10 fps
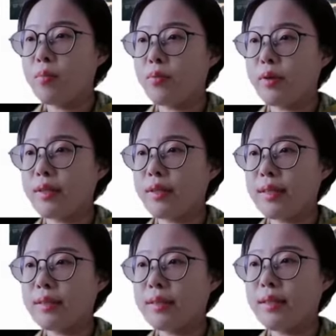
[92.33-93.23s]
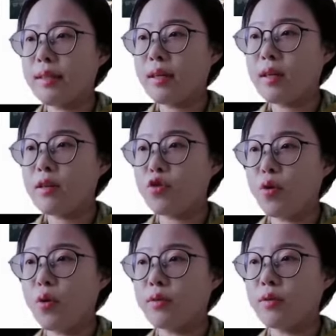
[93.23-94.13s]
precisely
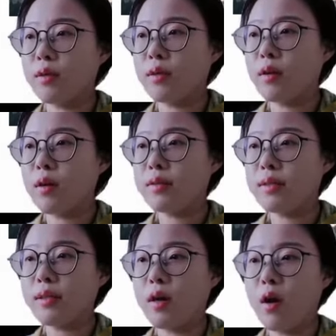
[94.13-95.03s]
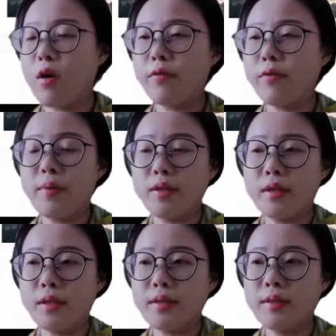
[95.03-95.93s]
control the content of
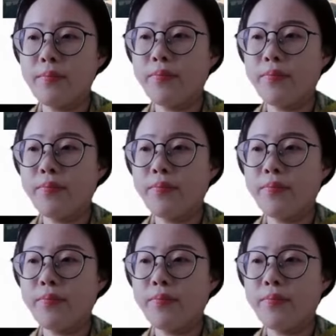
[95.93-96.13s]
images.